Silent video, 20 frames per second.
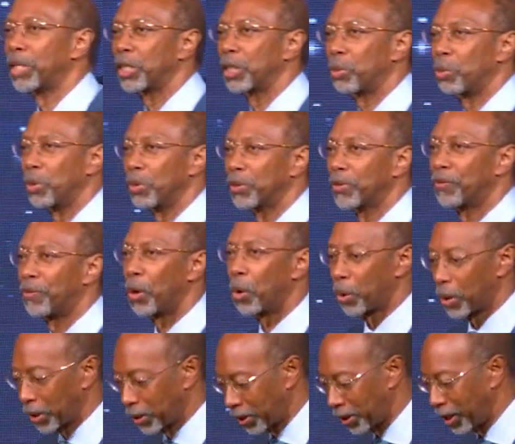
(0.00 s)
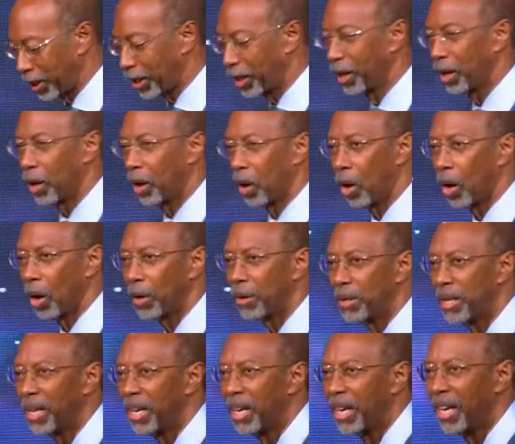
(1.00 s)
as he was focusing on
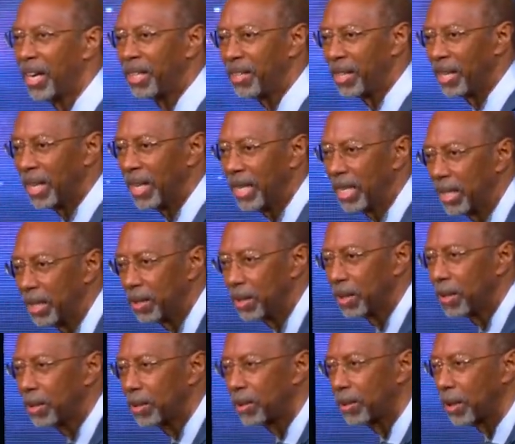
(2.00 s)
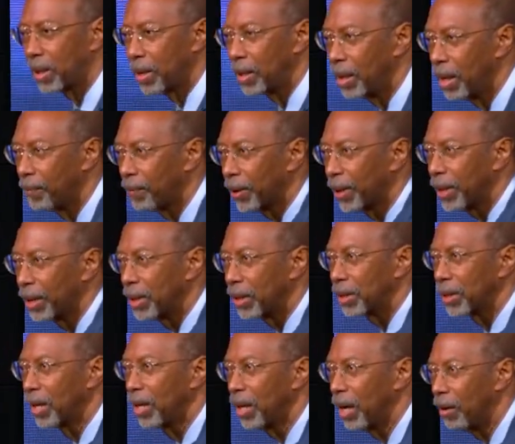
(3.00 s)
the
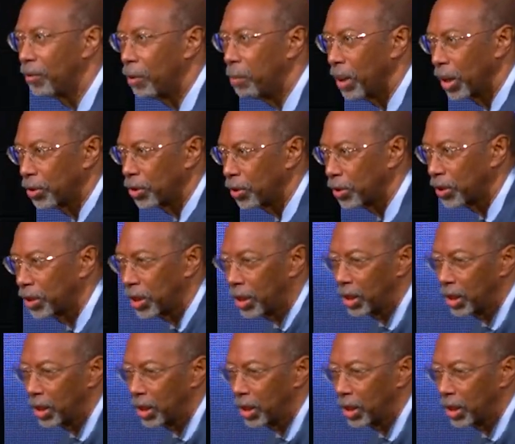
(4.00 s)
insignificance of a mustard seed.